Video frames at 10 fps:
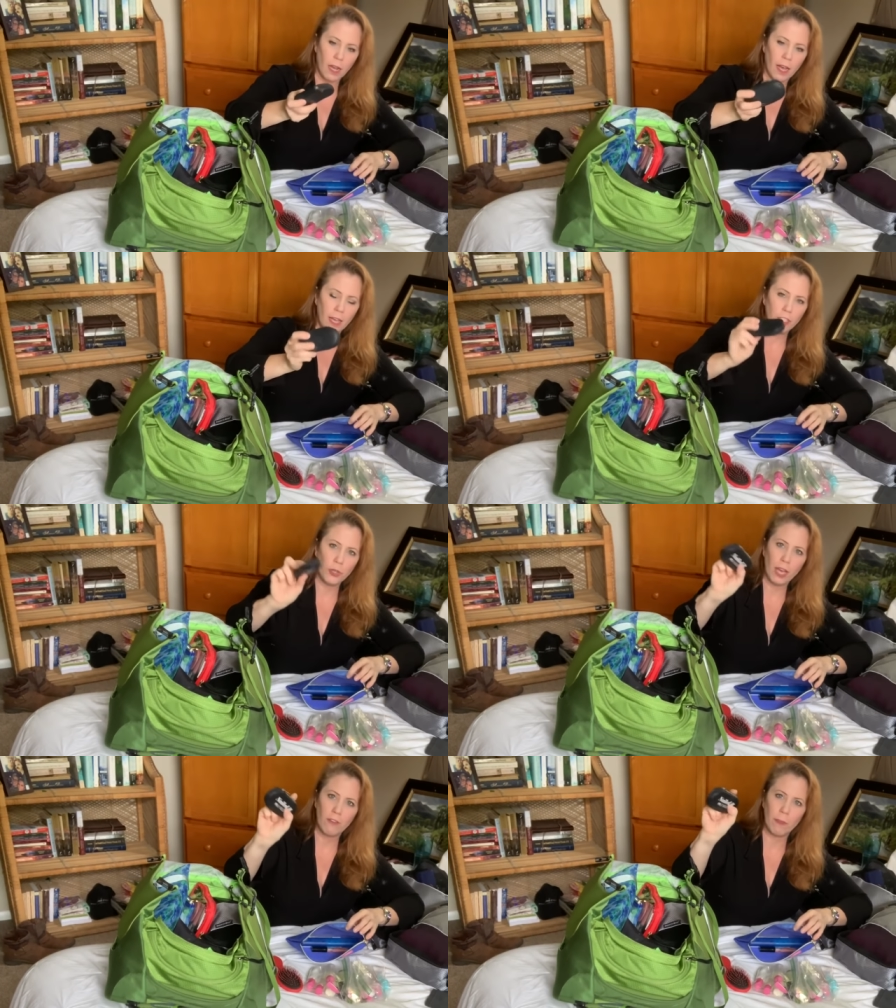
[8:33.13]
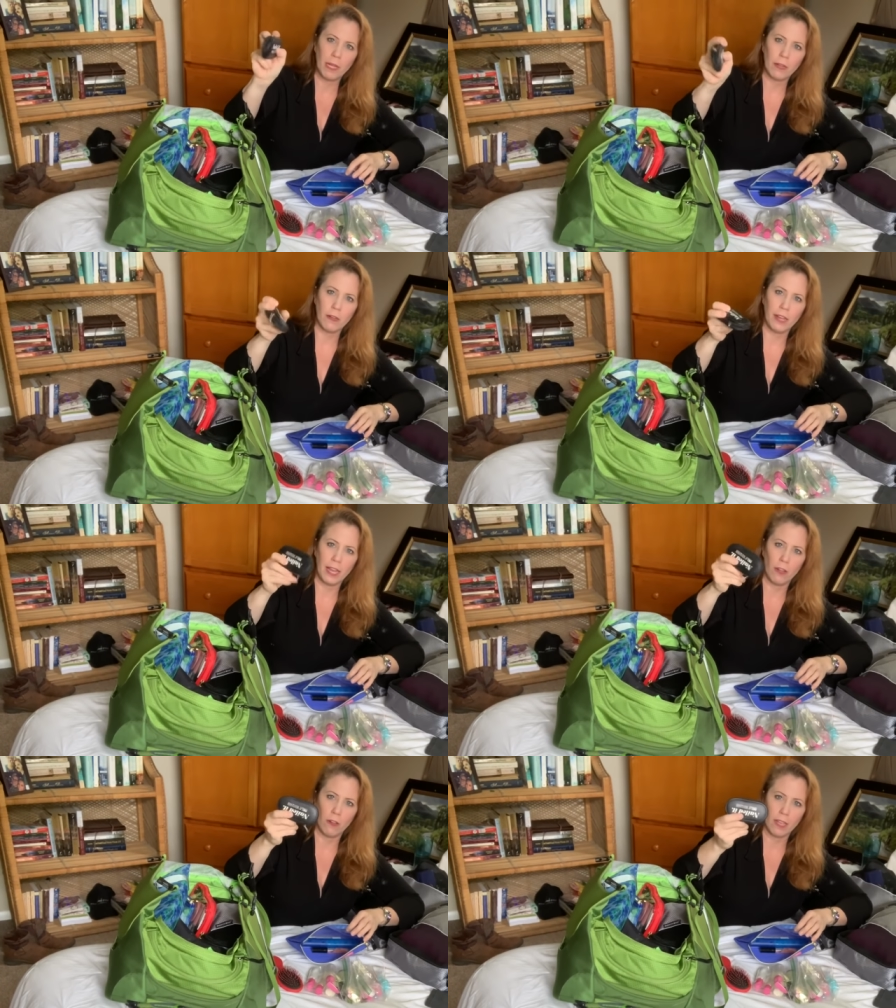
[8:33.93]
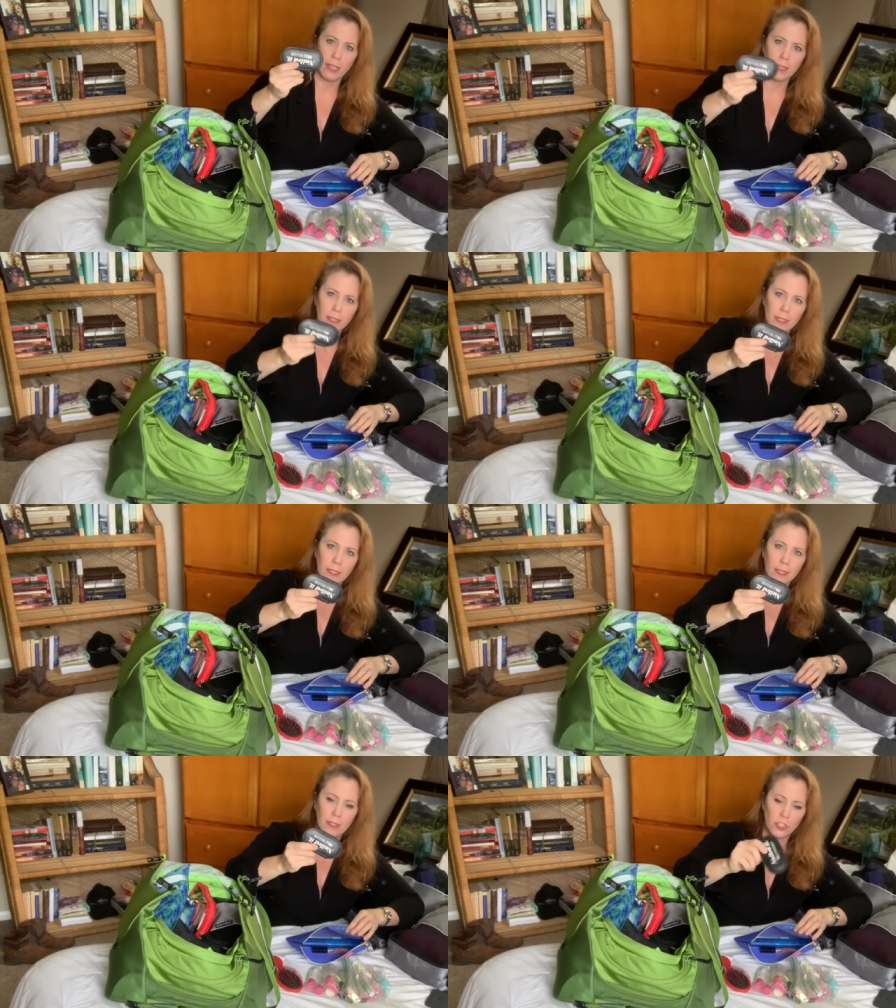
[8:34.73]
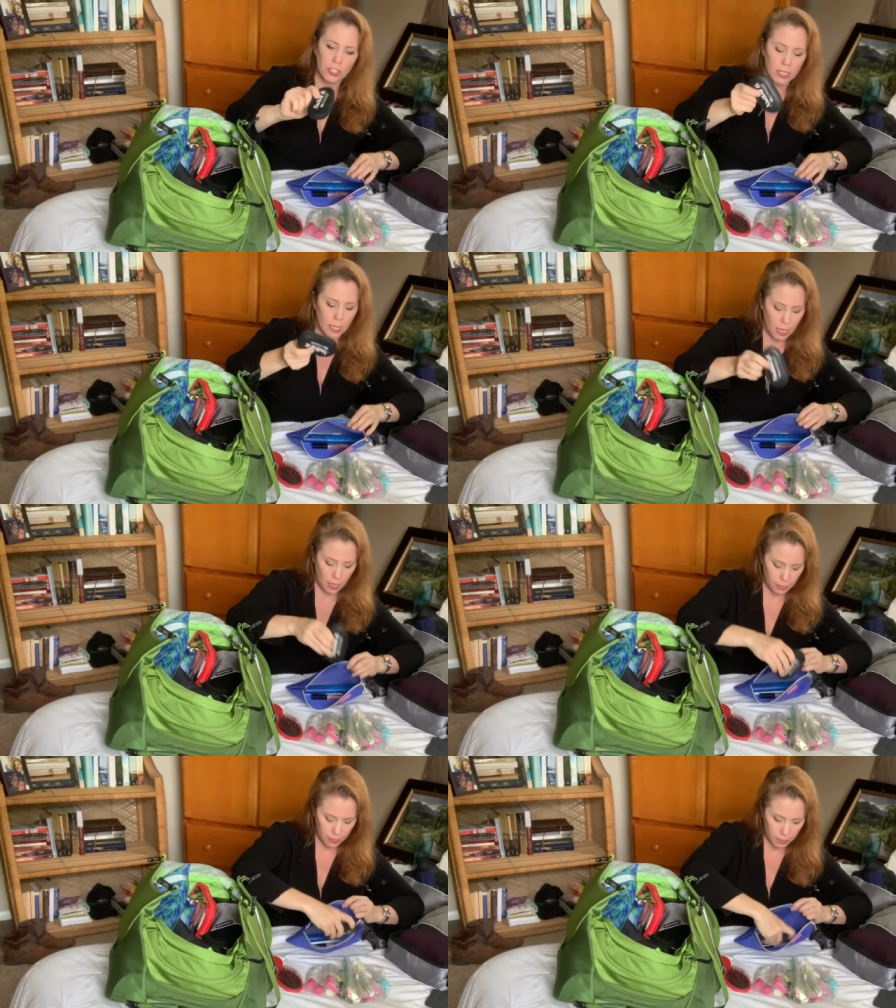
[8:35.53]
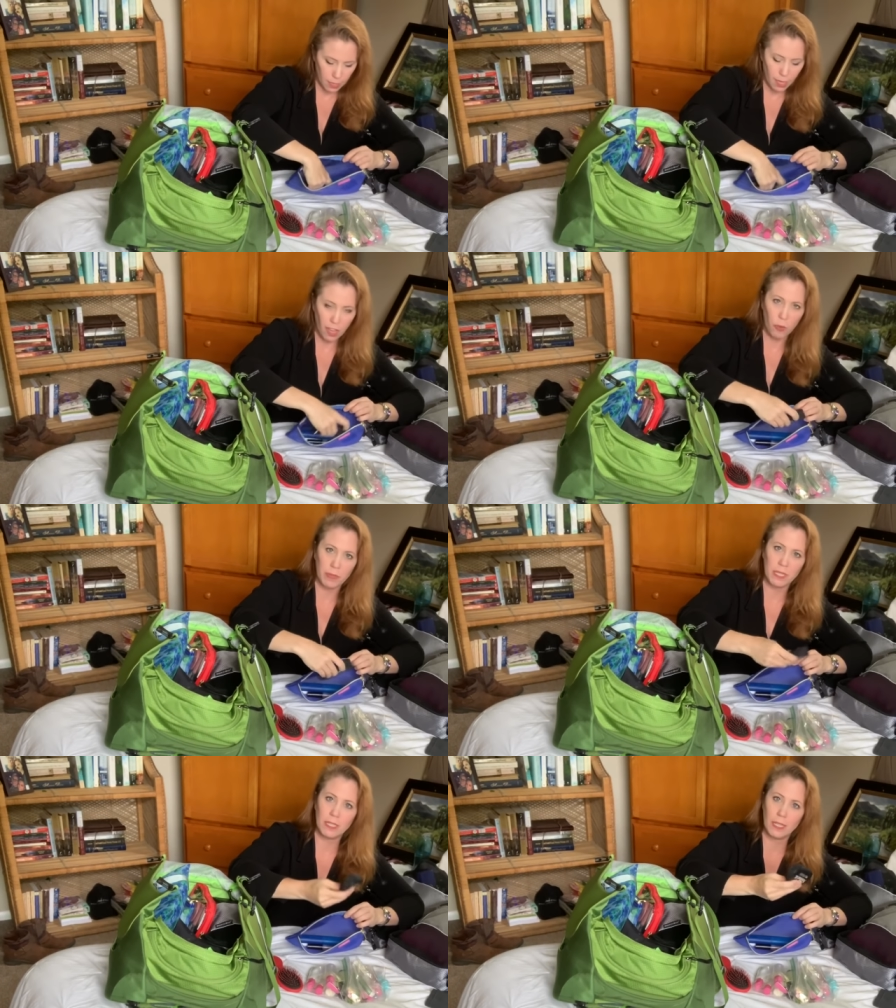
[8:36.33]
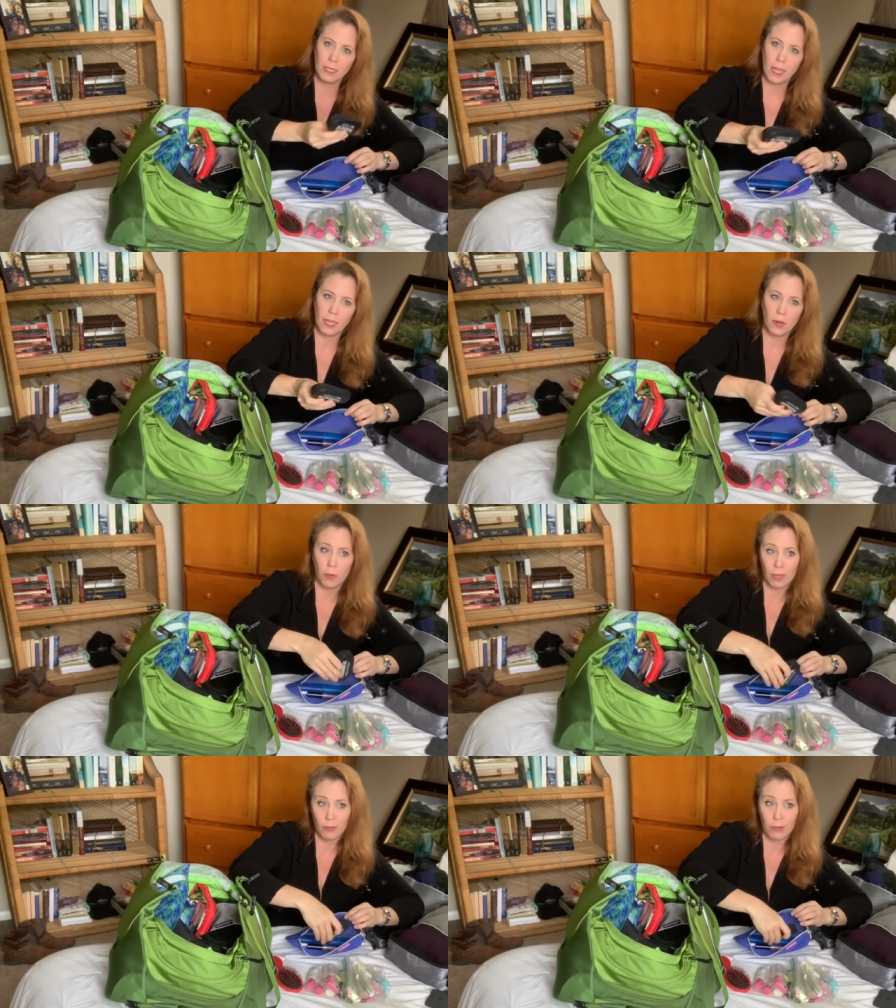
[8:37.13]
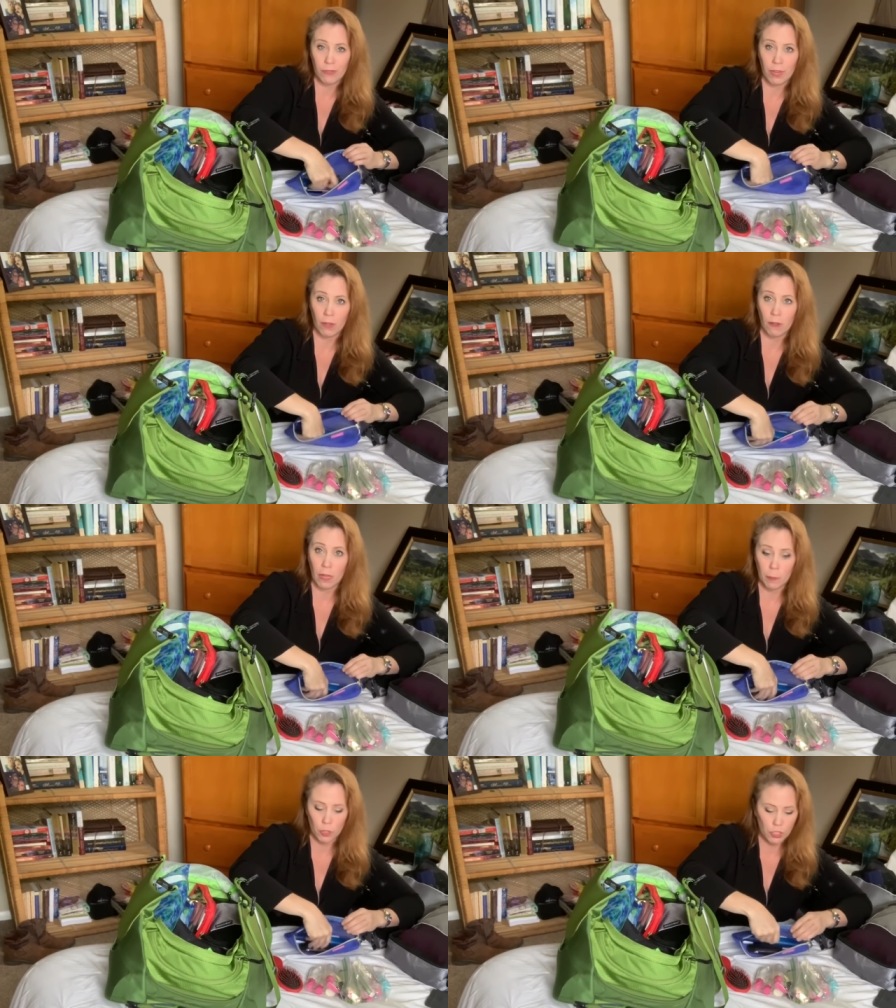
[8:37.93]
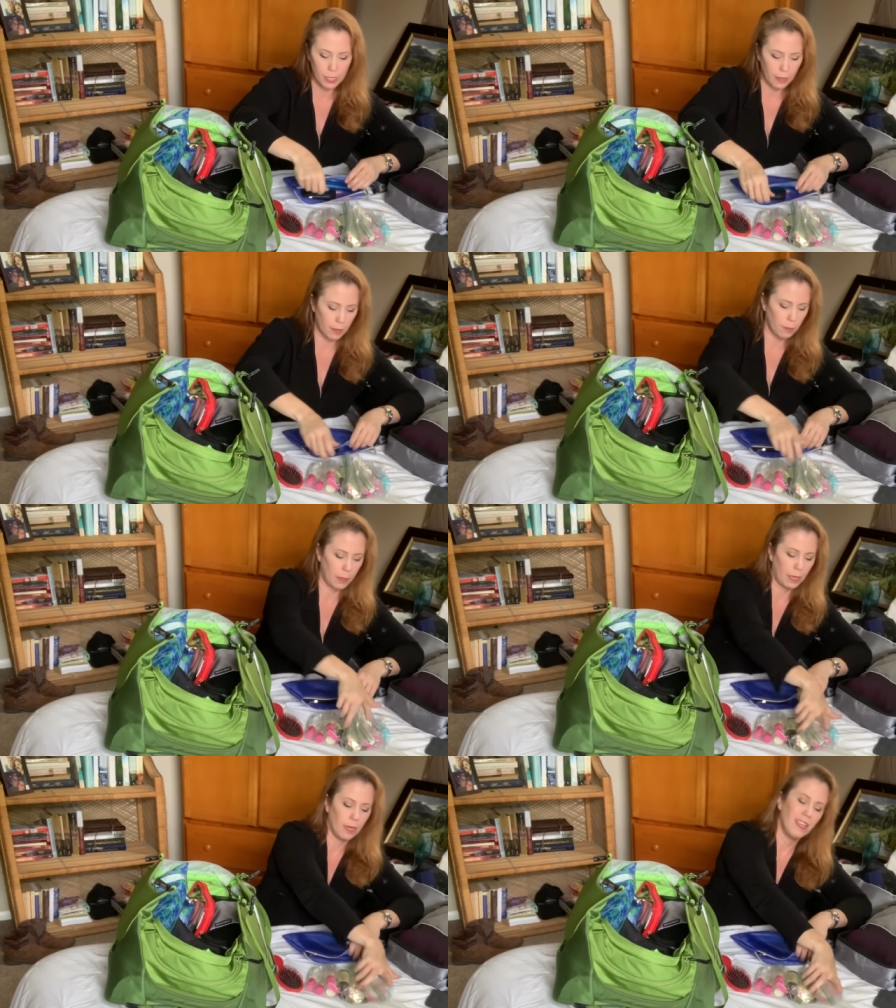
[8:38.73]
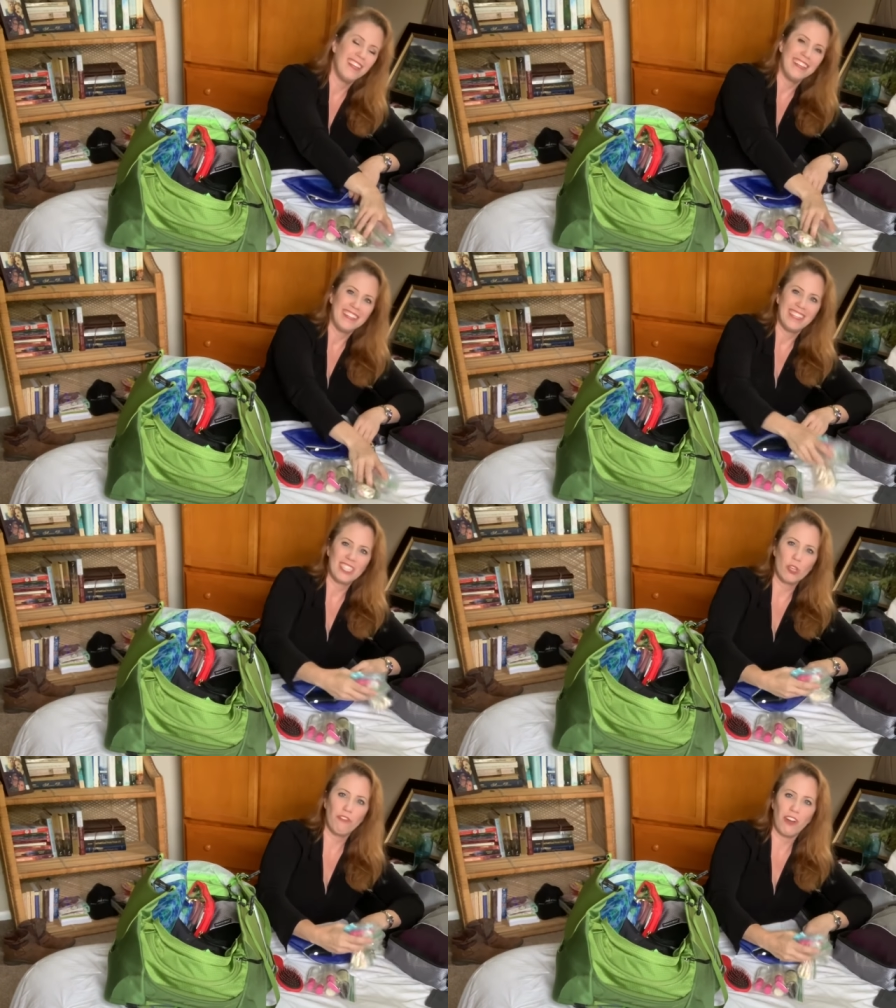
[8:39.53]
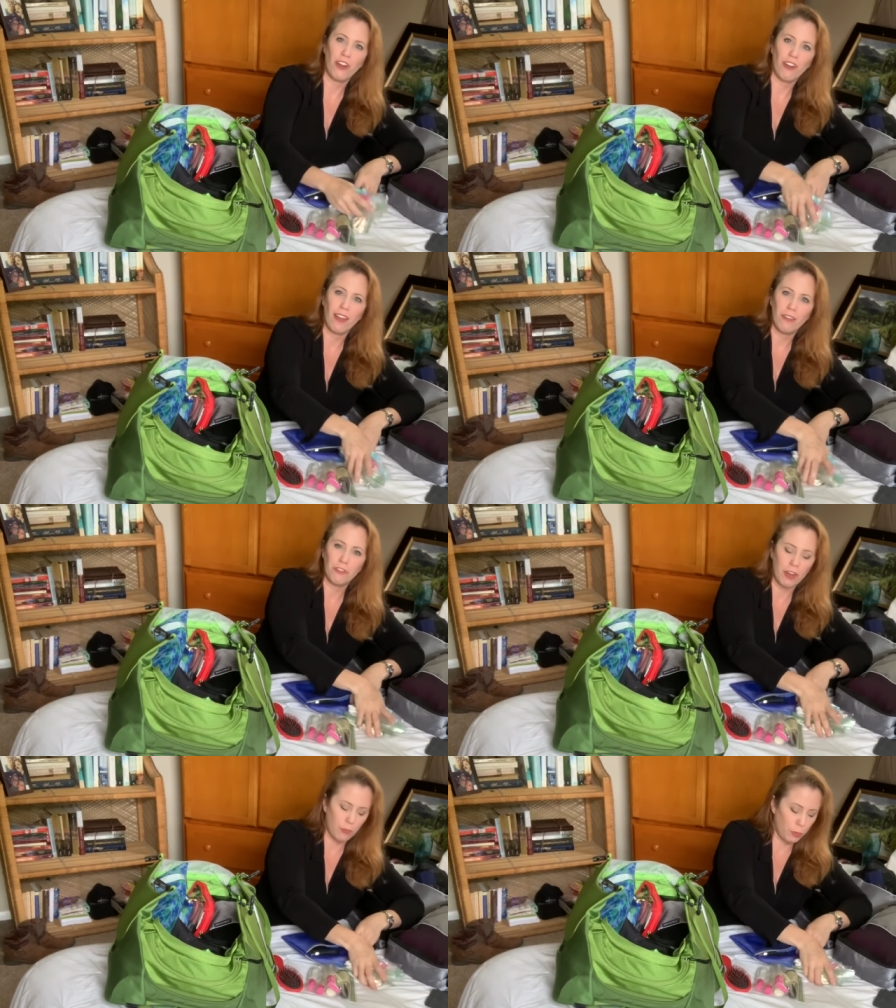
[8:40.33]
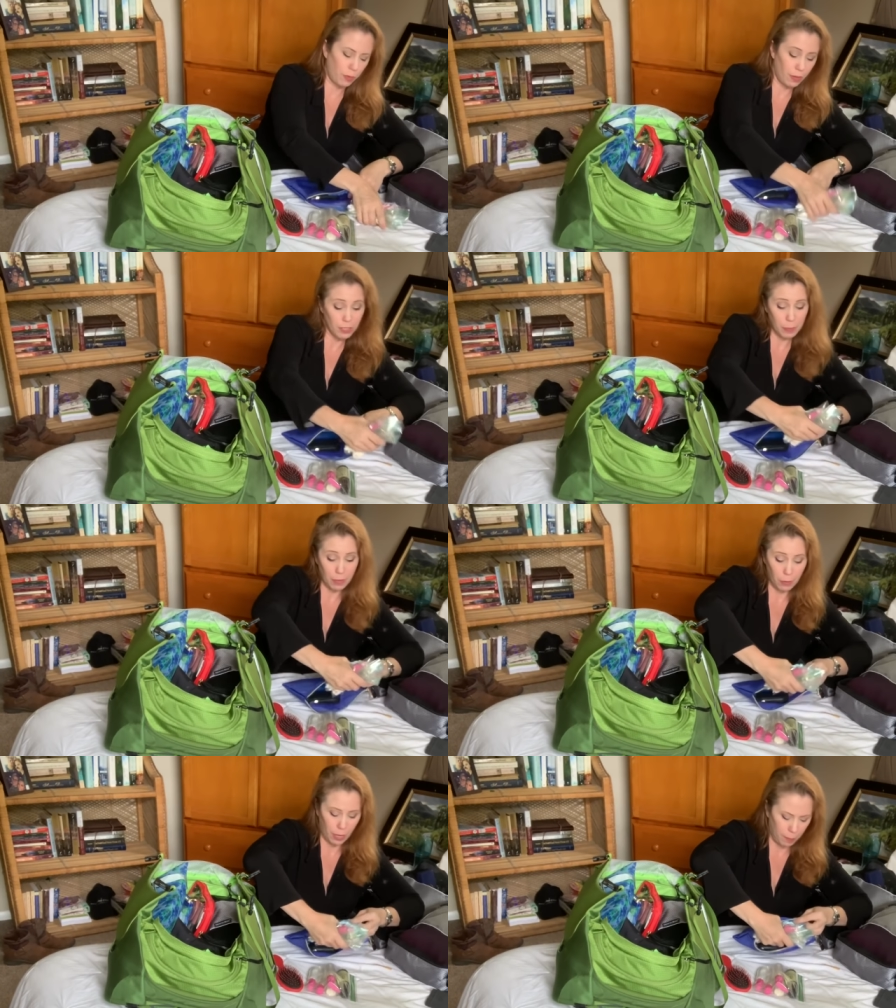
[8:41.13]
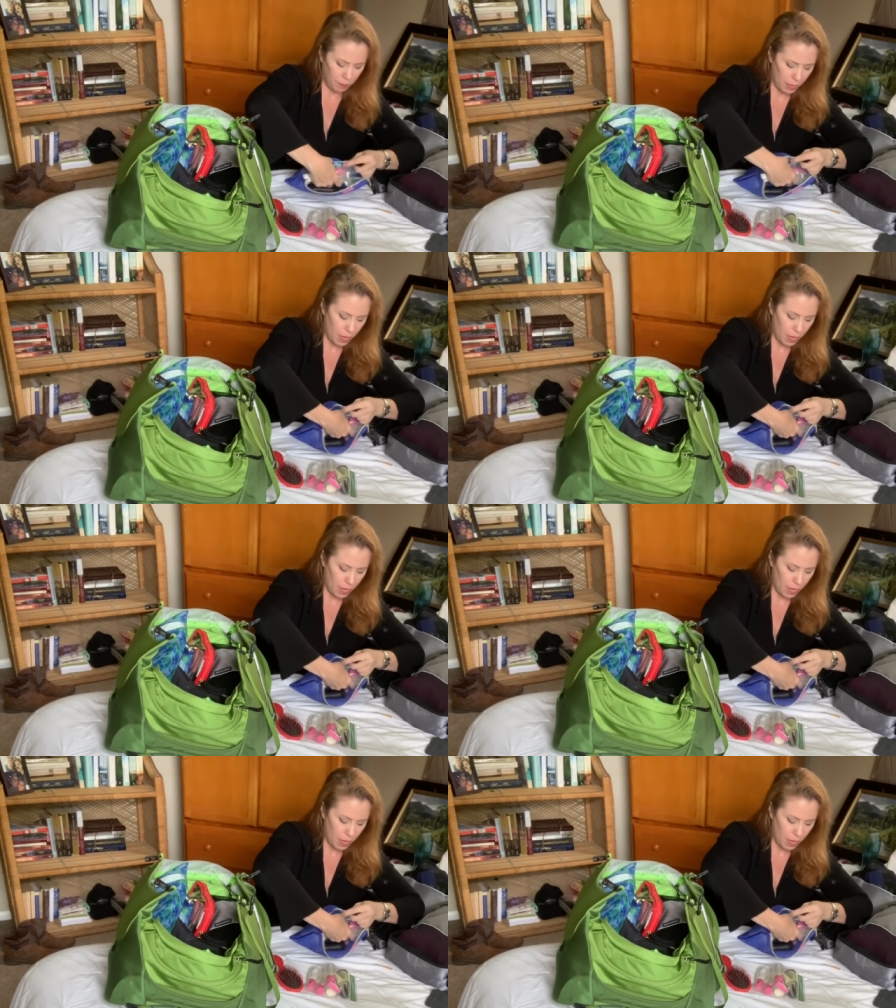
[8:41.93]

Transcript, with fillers: I do have my little nail kit, just in case. I hope it doesn't get taken away. I do have the nail clippers in there, but so far I've traveled with it and it's been okay.